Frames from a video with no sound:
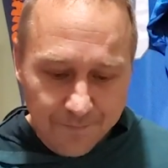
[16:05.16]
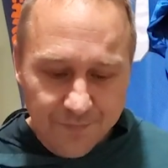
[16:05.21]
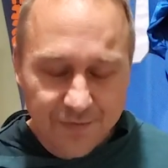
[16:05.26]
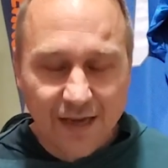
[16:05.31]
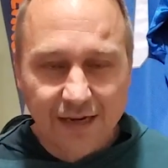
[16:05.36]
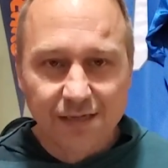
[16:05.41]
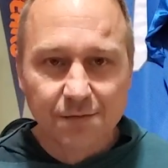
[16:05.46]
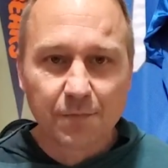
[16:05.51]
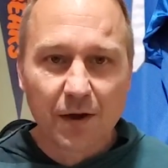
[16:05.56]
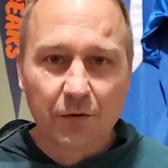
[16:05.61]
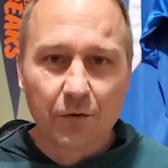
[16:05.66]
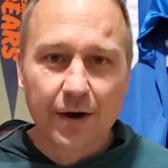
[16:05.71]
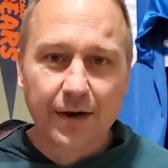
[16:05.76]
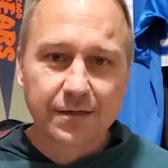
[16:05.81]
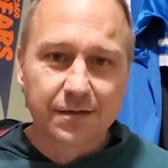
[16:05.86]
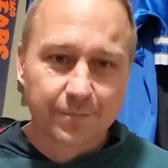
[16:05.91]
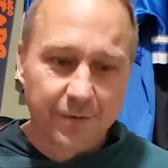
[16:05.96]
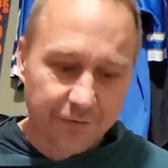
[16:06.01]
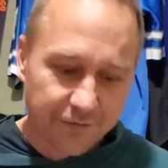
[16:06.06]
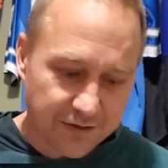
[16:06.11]
that's my
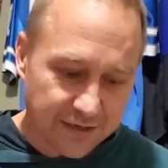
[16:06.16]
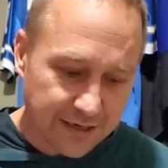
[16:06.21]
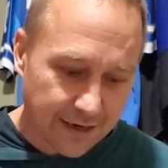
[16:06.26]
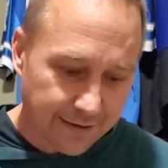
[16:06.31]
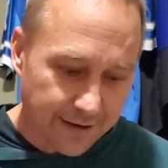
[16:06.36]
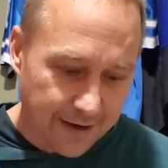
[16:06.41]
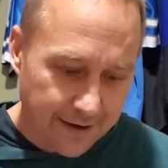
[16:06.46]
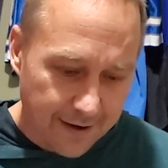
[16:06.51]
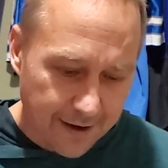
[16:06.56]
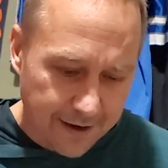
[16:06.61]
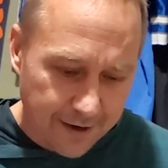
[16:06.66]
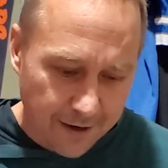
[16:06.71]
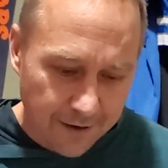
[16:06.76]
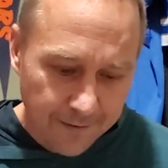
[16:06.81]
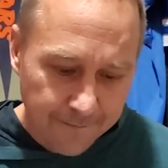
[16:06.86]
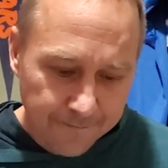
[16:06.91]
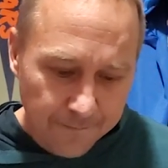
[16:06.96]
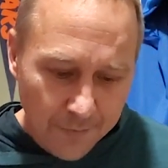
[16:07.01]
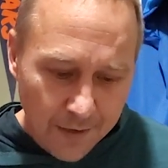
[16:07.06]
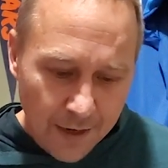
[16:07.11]
rant about the Sunday nighter.
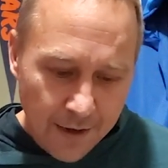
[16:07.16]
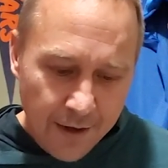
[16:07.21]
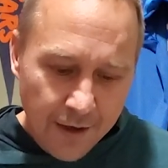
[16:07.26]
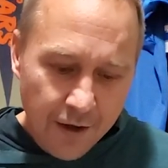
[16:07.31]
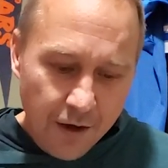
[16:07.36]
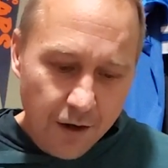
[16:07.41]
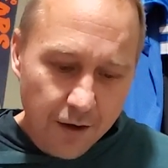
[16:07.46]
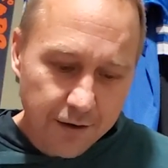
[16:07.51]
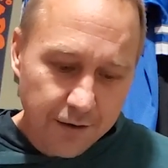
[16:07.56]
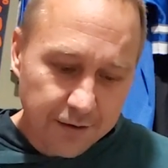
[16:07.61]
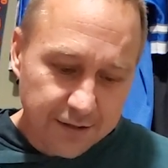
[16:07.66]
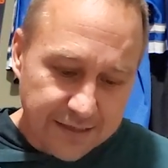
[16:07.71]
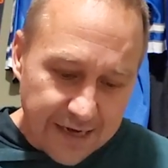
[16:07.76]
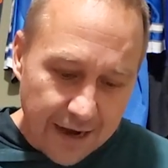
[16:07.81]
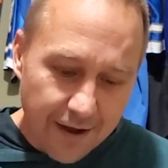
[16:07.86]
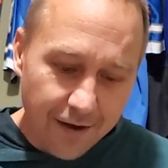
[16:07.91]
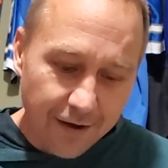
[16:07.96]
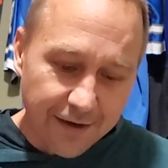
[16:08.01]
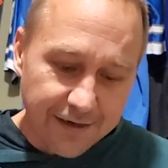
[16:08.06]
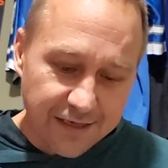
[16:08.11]

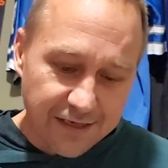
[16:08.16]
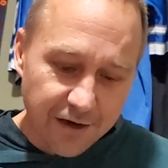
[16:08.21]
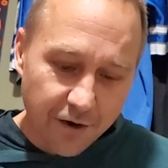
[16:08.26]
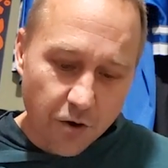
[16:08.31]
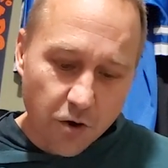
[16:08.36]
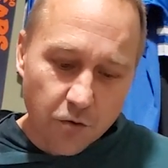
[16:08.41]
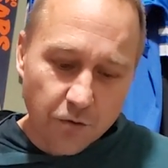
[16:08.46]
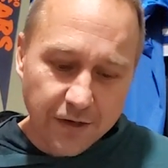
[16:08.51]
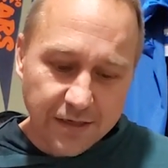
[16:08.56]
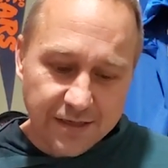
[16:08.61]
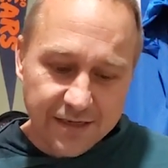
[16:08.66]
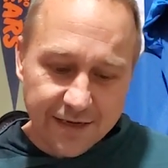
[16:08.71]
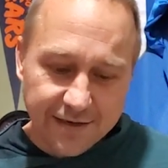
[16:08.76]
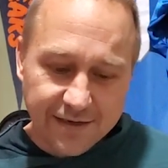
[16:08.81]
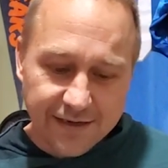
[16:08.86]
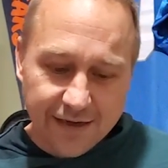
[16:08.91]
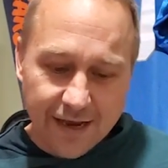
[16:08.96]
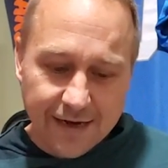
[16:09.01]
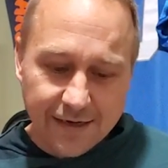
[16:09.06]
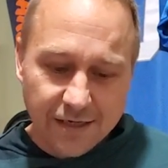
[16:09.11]
Dallas, they're
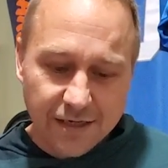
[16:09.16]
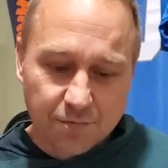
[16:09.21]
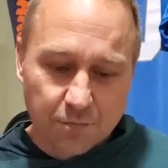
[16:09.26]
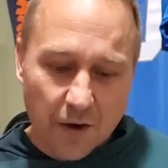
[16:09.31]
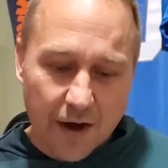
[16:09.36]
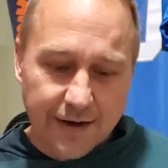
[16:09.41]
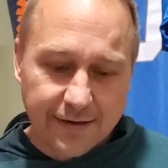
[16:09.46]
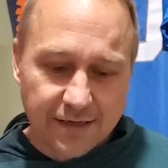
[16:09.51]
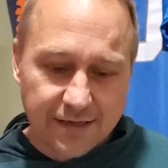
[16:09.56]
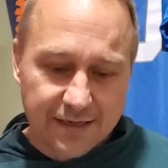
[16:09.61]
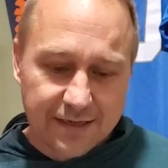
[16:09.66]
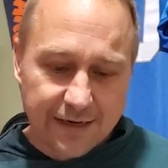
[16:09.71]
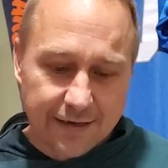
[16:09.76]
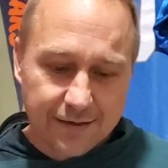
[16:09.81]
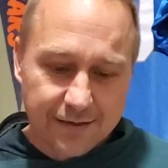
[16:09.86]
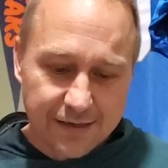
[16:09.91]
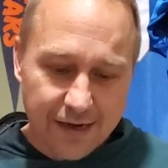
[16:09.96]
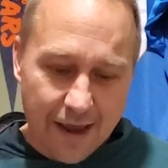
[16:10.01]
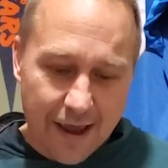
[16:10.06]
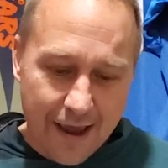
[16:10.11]
0-6 against spread,
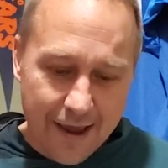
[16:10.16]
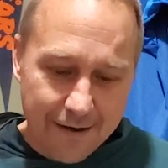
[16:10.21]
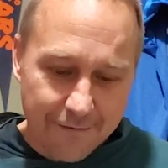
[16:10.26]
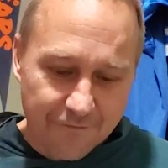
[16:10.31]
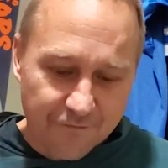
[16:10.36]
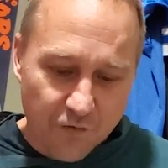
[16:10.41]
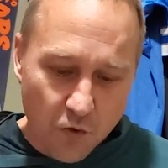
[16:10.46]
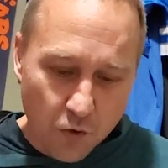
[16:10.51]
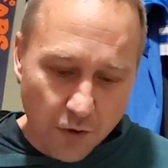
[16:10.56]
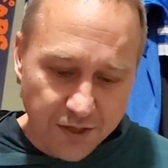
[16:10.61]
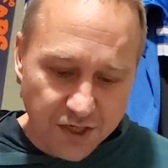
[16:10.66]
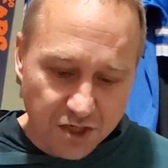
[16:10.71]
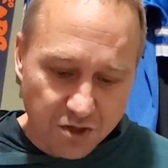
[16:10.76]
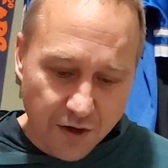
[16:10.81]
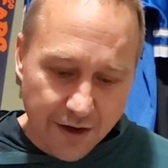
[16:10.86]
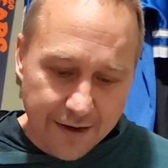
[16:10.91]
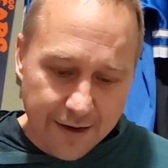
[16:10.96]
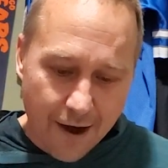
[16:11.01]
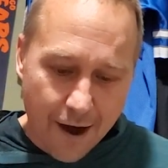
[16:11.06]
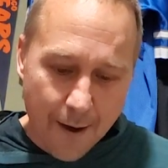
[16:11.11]
6 and 4
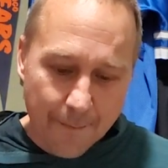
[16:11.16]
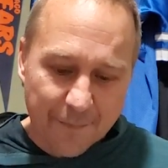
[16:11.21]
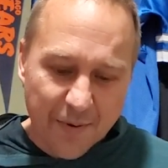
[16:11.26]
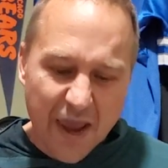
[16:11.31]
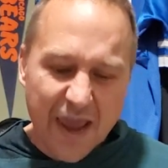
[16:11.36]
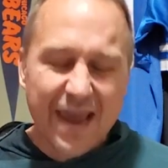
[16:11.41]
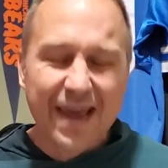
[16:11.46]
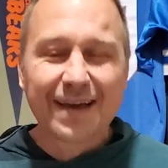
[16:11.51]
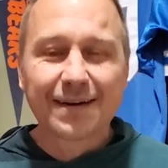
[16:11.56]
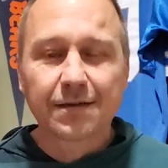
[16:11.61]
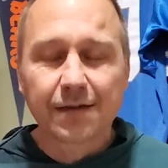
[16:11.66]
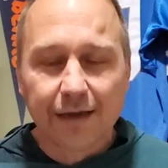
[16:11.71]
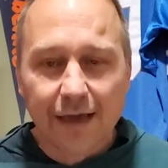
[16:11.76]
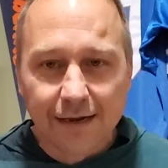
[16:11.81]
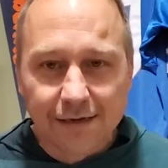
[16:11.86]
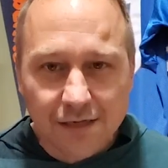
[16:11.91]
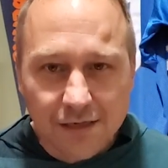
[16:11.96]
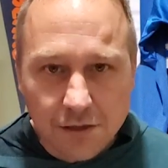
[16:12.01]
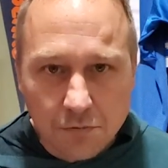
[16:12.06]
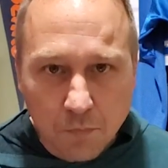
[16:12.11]
straight up, and
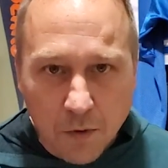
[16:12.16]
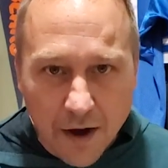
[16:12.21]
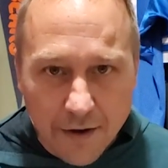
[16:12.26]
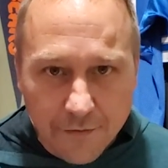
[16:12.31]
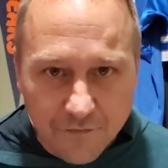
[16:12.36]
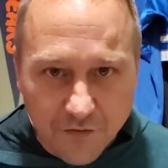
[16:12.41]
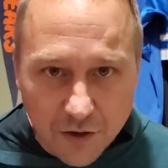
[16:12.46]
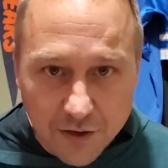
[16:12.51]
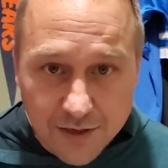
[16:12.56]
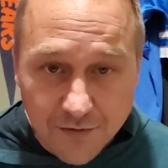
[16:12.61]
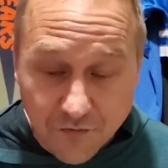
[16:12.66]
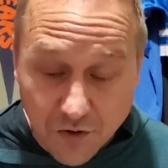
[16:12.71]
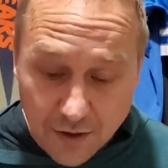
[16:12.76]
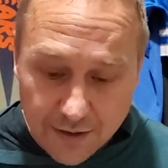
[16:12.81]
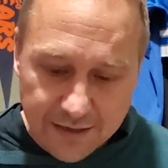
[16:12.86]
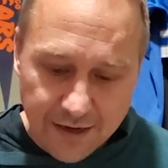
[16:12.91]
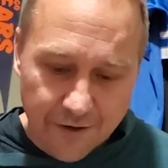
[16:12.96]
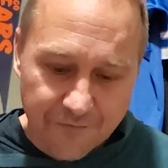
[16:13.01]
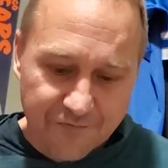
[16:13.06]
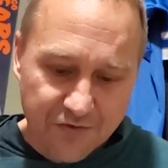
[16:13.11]
against spread versus
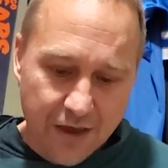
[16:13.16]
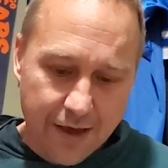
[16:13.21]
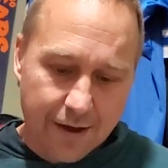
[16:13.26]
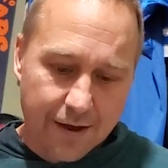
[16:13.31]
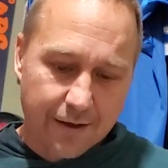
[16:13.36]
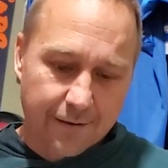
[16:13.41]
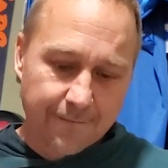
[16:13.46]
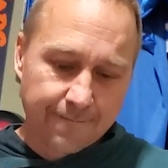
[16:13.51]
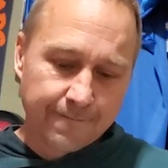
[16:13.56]
Philadelphia.